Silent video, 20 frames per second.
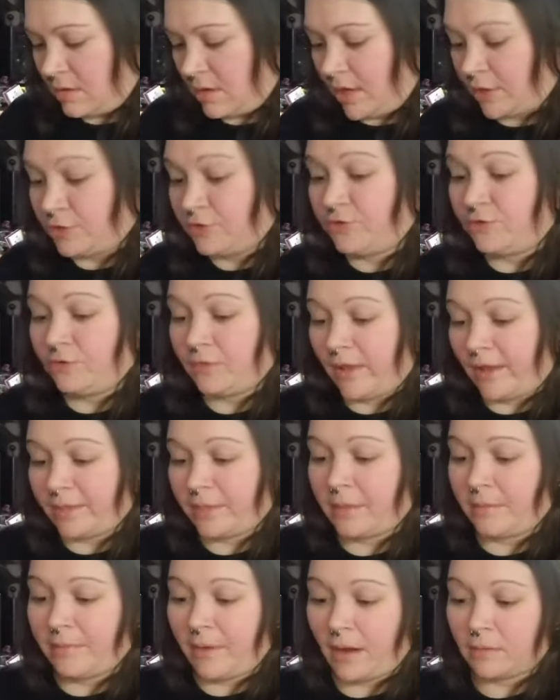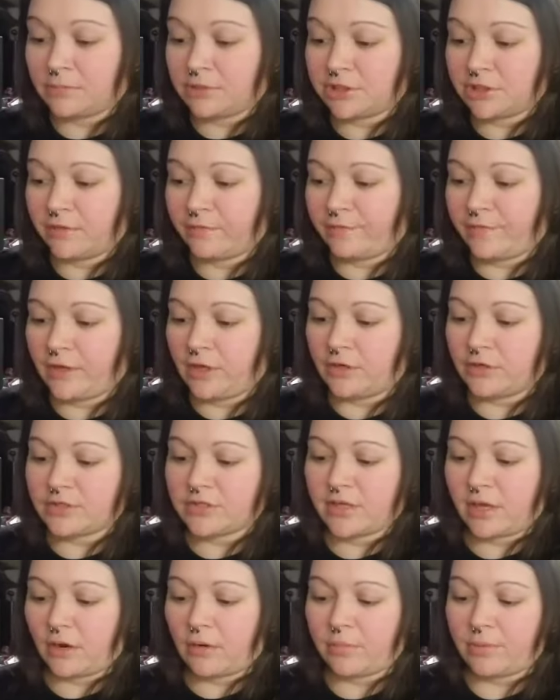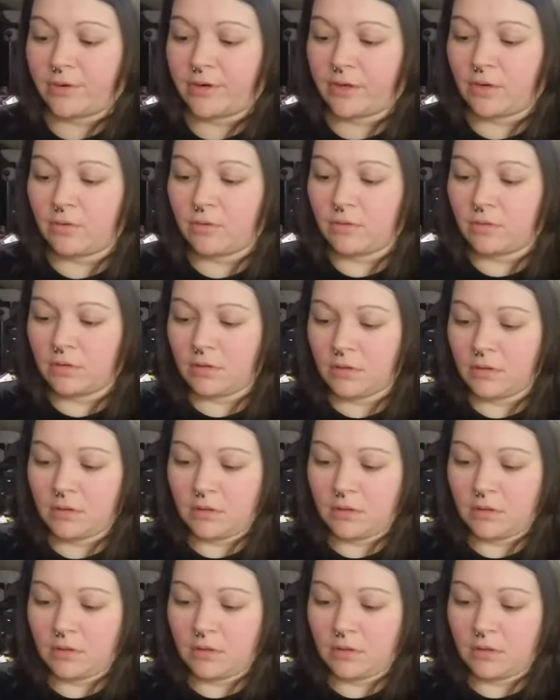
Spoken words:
I do like the bombshell figures. They are pretty cool.